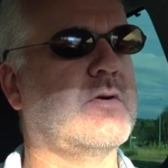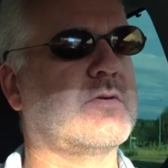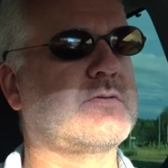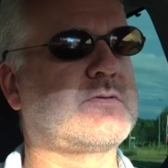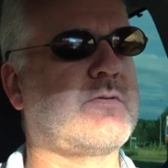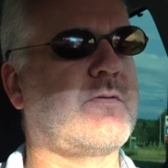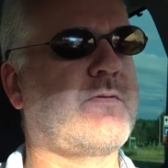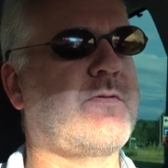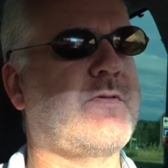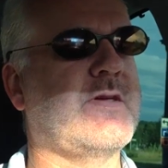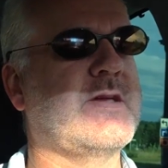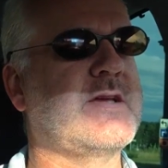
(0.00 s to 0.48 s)

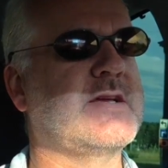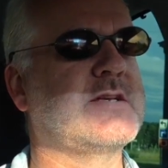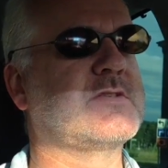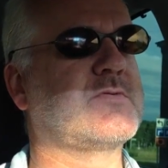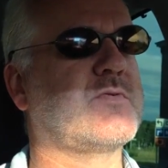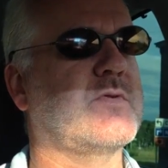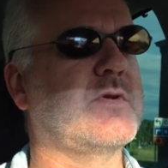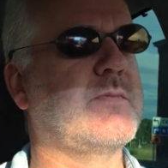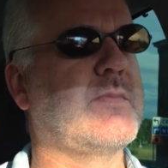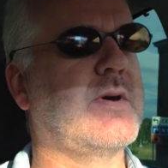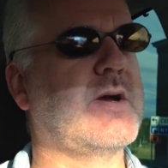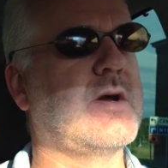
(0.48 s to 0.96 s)
lot of
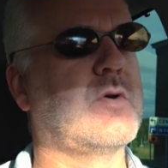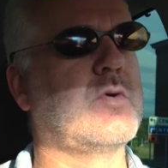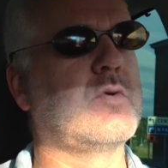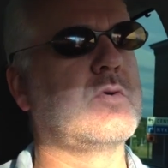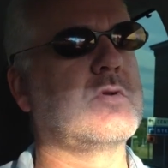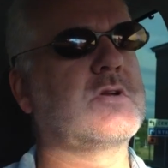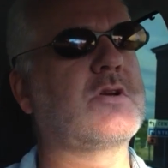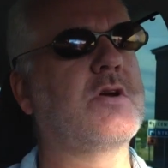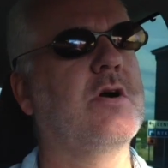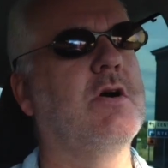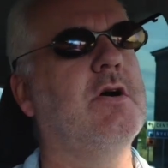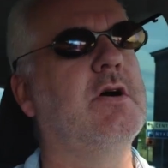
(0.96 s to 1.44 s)
things with my
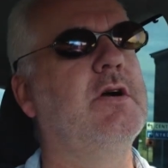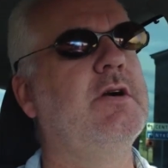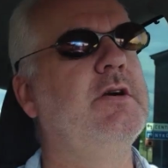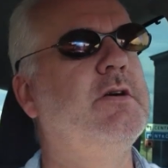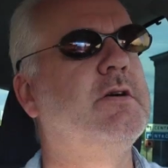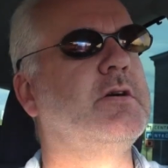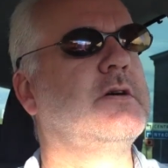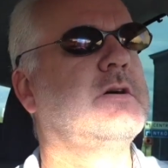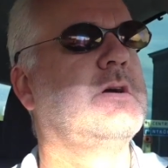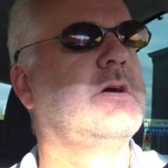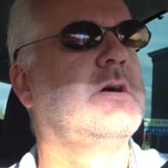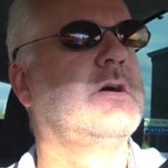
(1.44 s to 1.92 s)
old car,
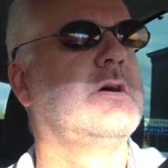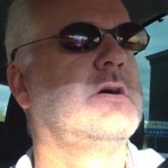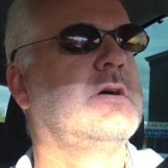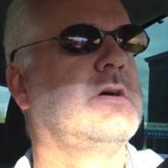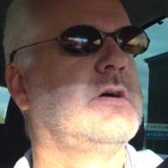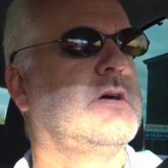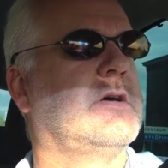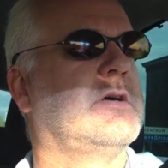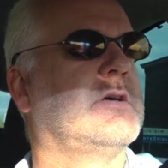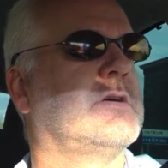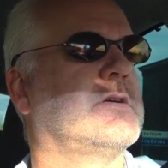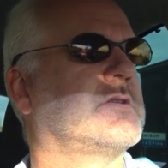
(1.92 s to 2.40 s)

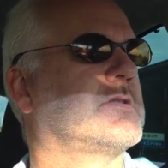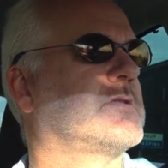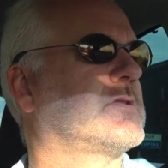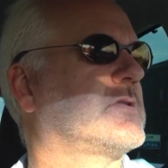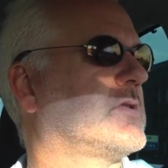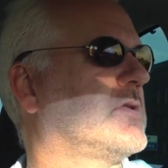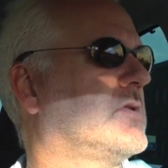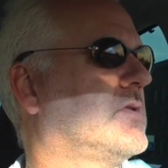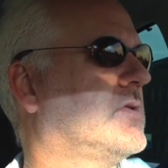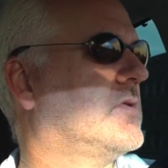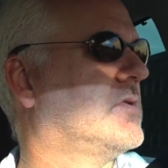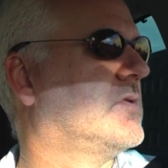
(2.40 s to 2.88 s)

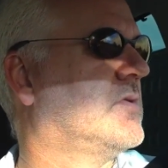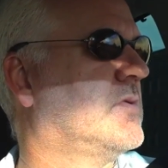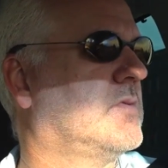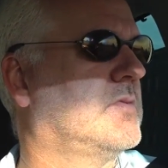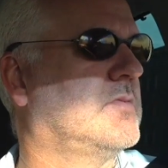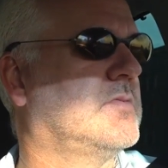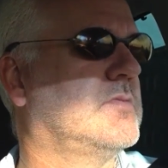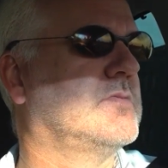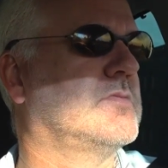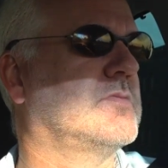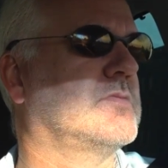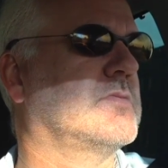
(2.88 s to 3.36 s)

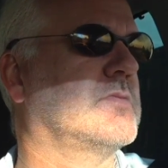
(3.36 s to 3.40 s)
so